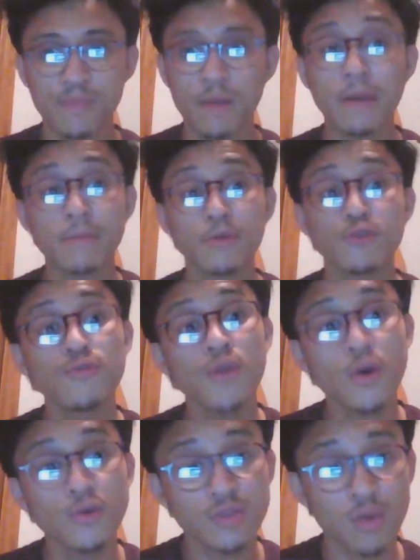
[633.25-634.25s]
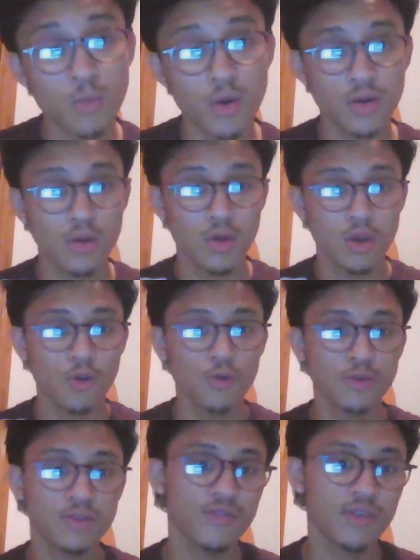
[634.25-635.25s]
Maybe you know someone who
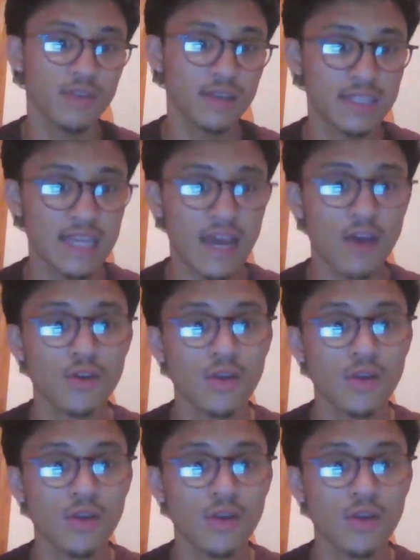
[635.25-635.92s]
is feeling down